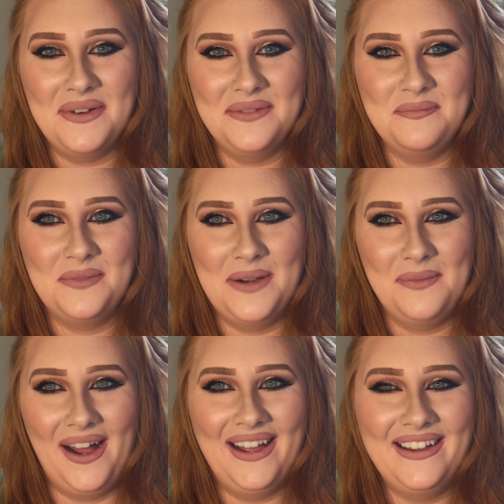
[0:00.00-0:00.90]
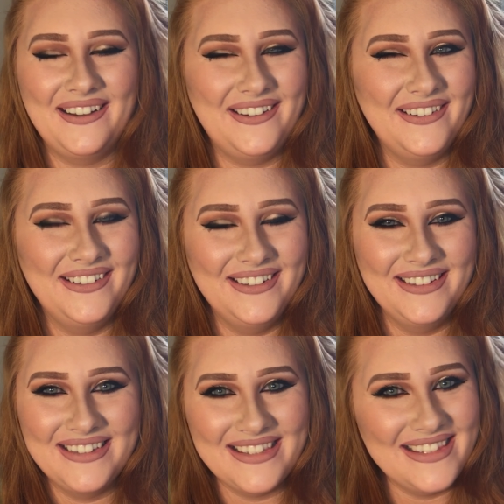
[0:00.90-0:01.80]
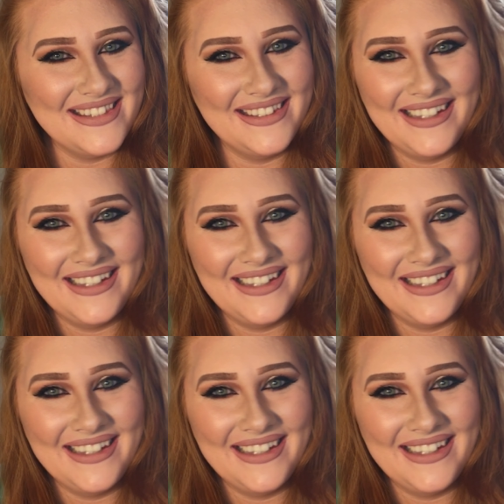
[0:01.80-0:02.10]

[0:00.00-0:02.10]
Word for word: but Bret Michaels.